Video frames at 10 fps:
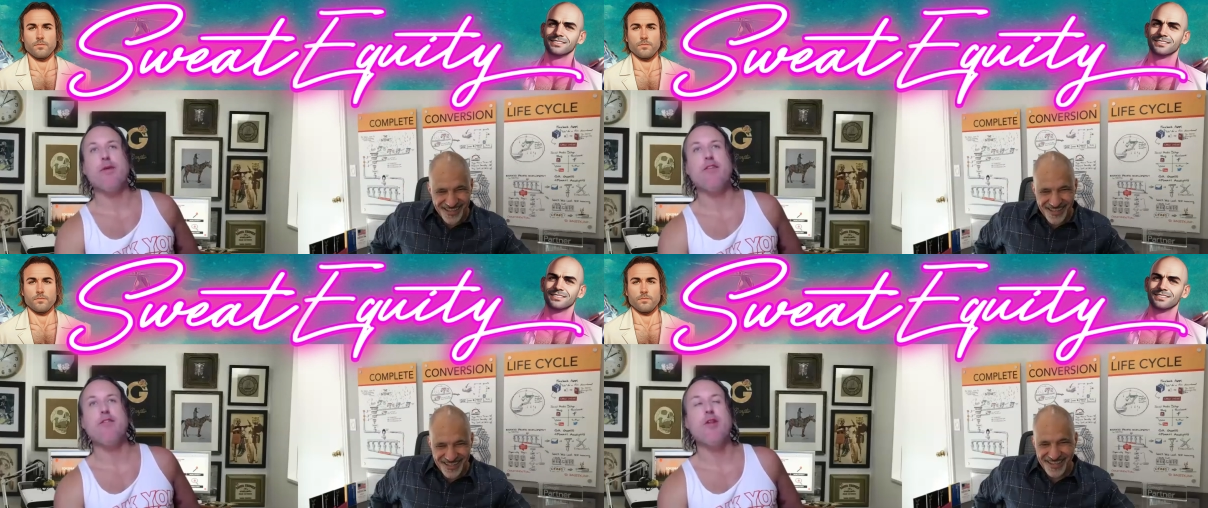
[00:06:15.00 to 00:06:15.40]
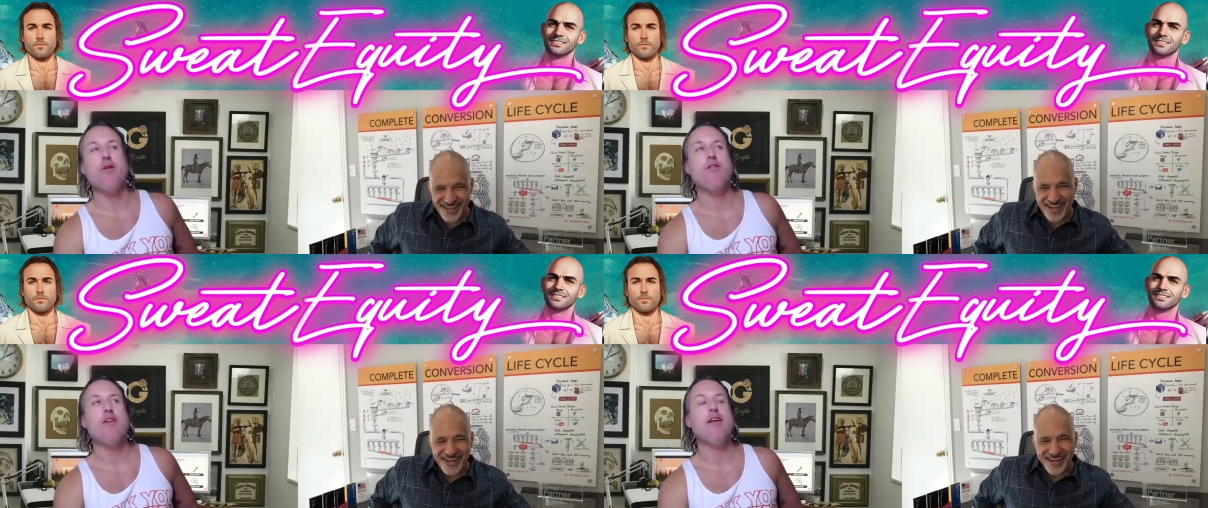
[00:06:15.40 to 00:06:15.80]
Speaker 1: because 13
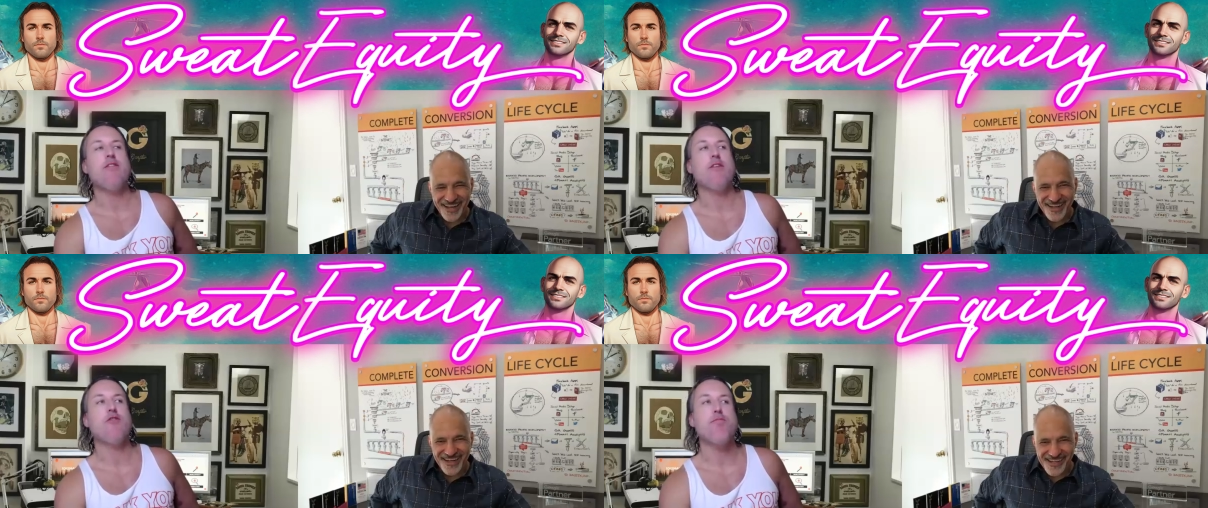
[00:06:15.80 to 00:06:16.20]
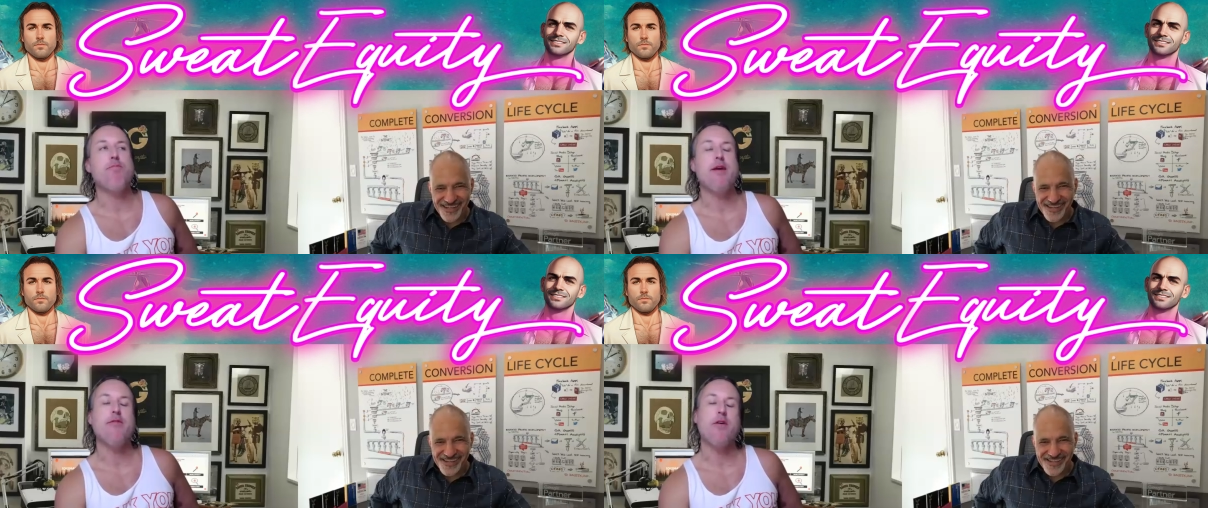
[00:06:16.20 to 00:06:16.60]
yeah. is such a
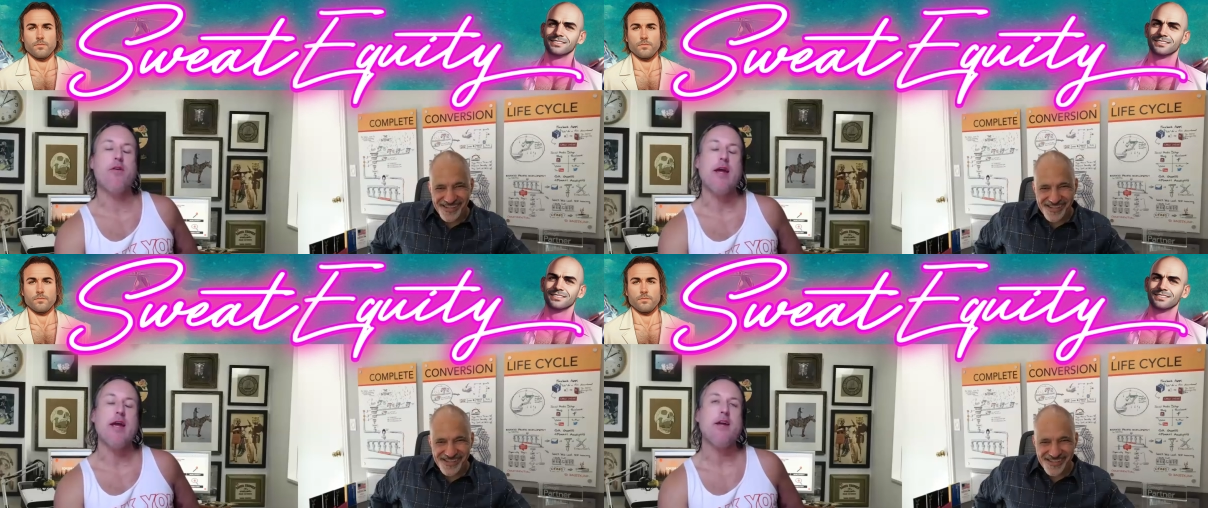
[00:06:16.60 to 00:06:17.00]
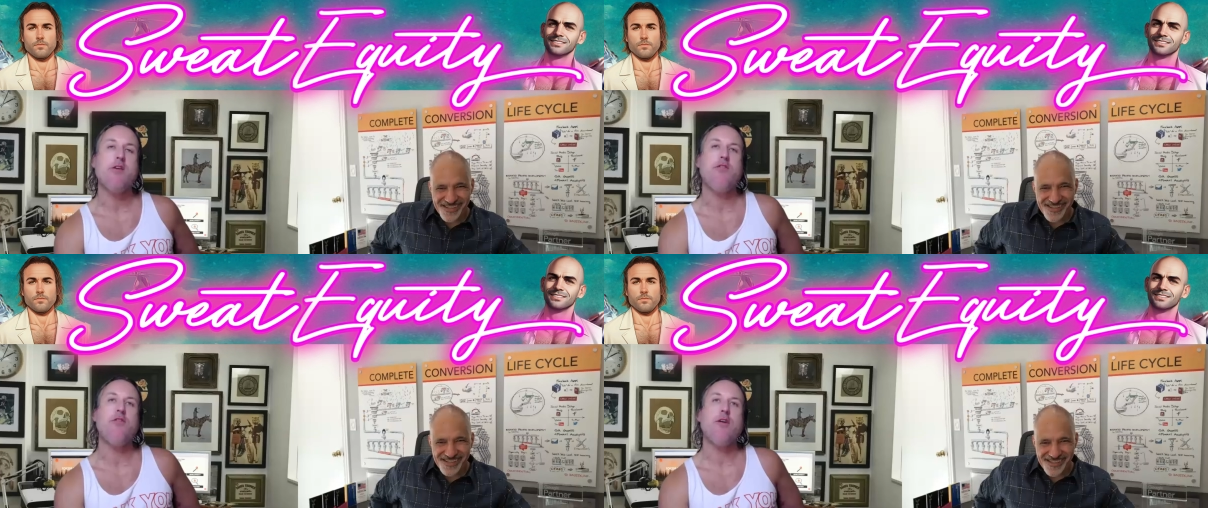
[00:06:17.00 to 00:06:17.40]
pivotal
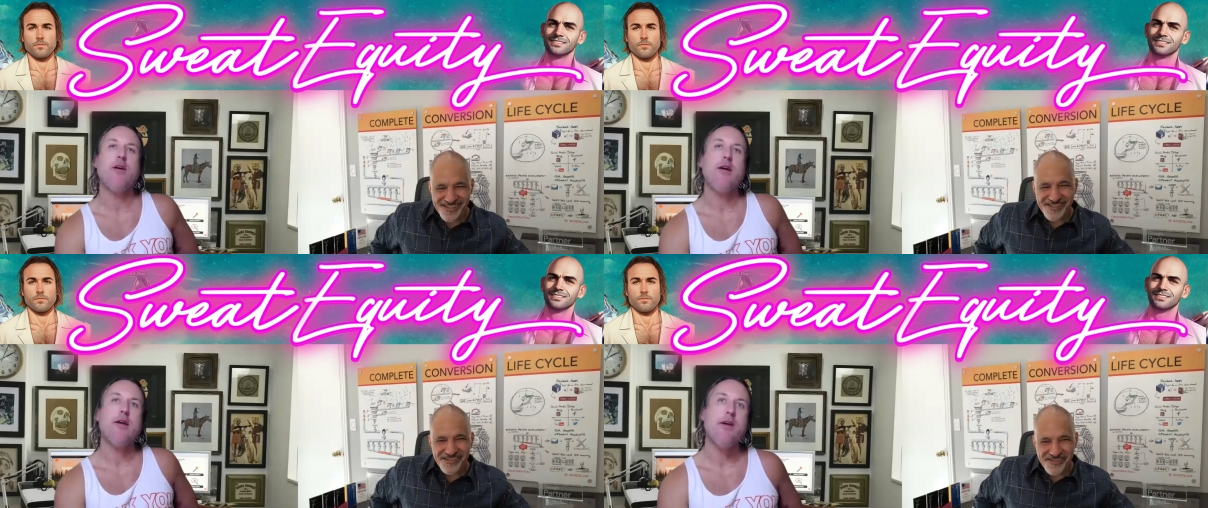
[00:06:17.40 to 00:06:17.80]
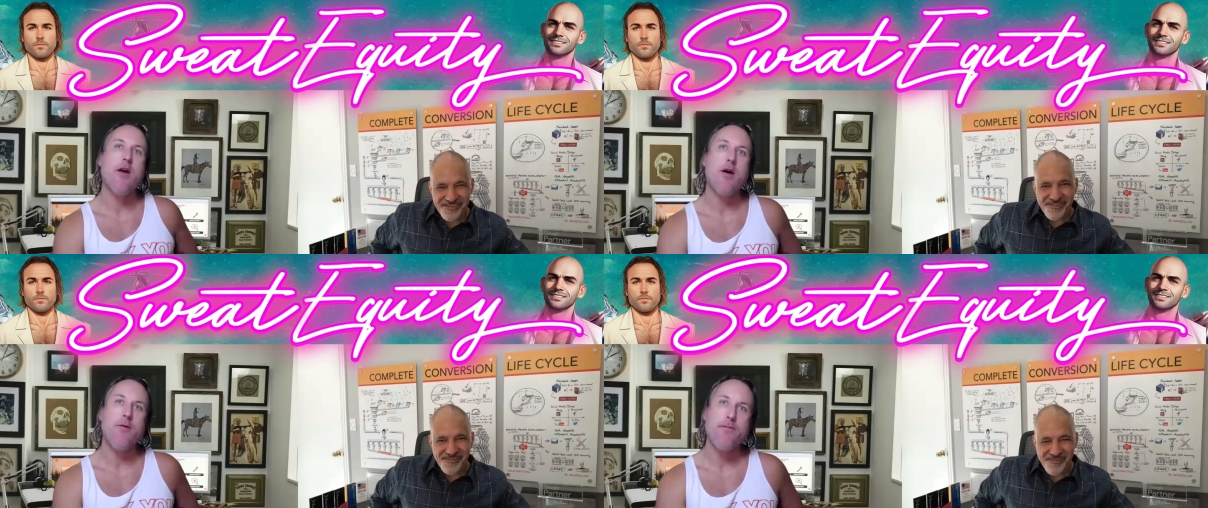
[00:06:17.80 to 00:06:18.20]
age. You
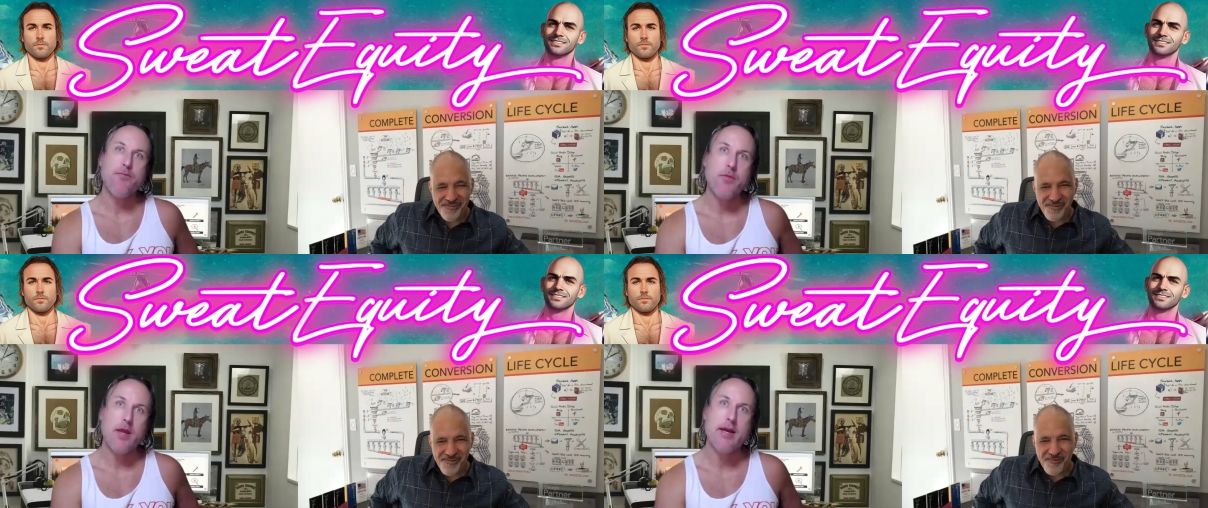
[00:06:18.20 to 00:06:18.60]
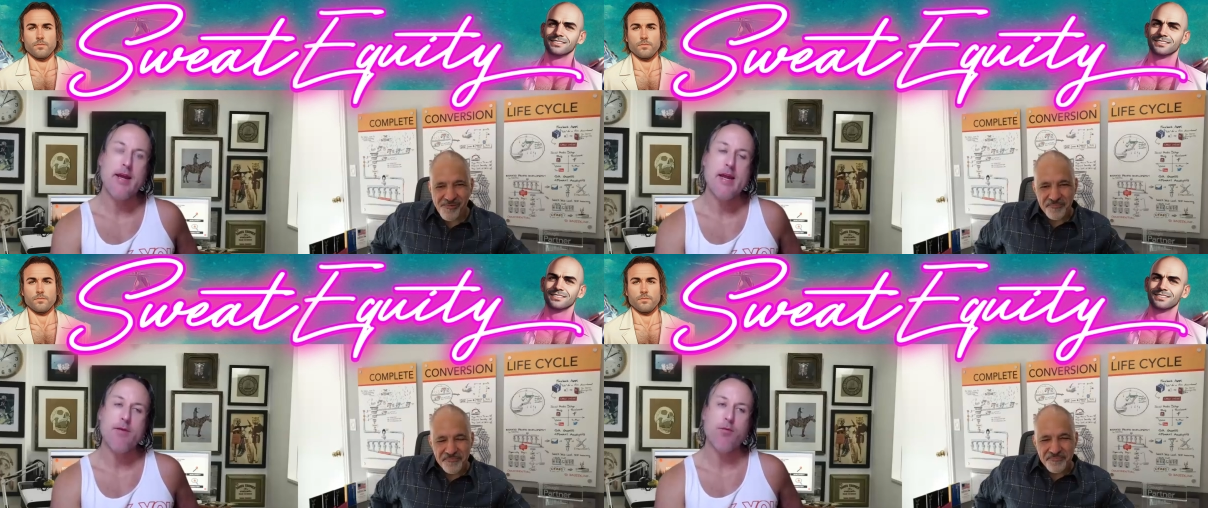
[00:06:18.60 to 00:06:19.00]
know, it,
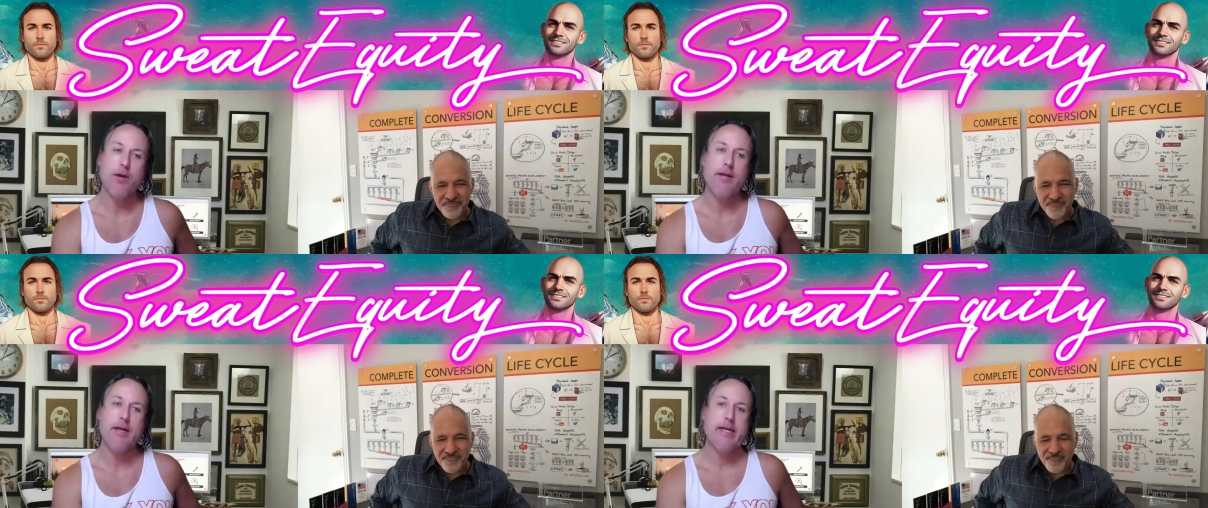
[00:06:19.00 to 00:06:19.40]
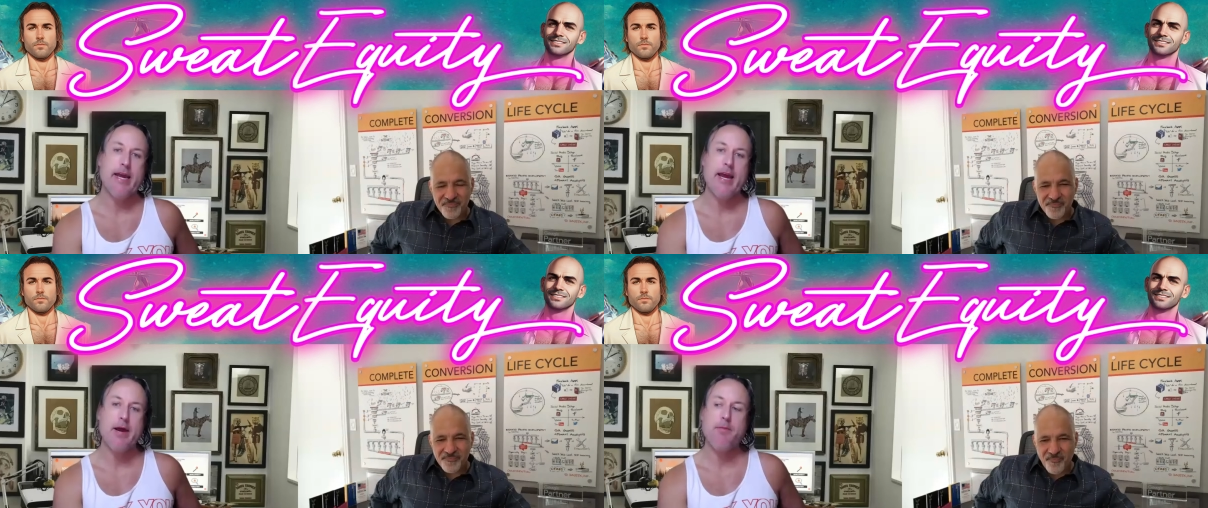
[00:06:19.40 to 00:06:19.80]
it really
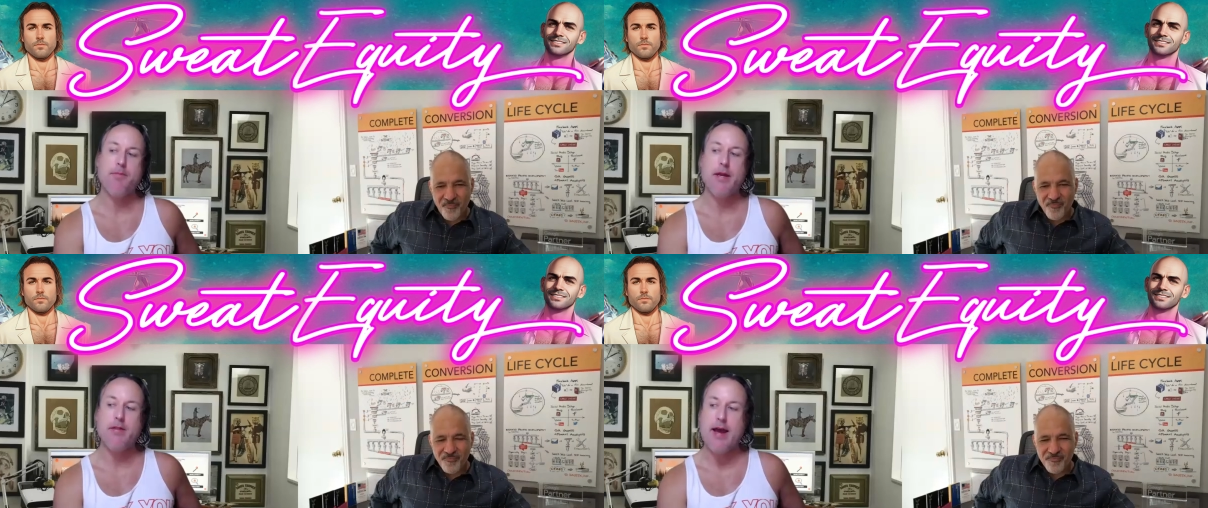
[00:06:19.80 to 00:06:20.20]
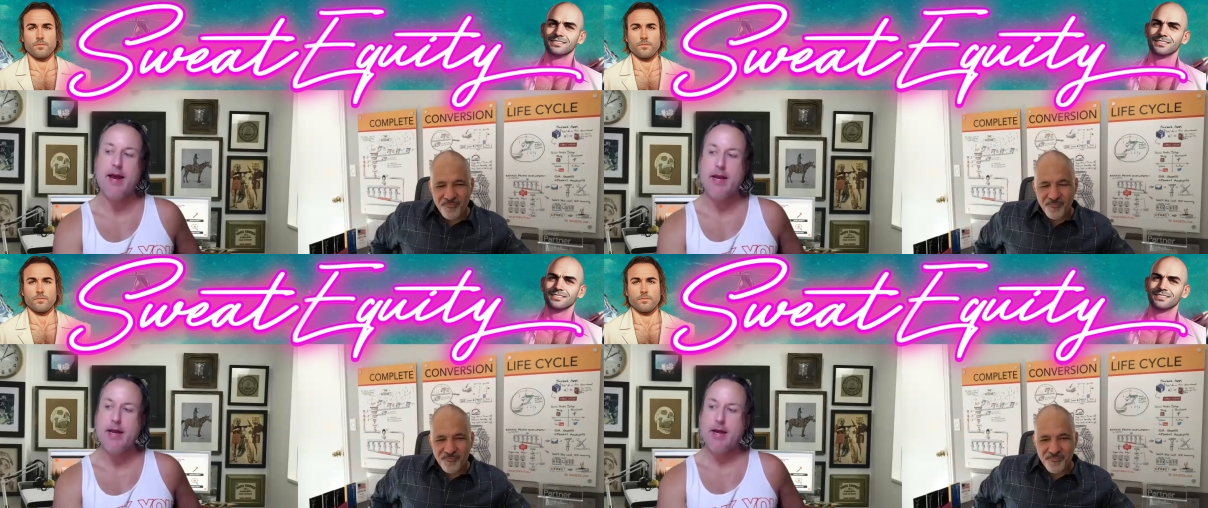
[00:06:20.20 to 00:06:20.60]
can be that.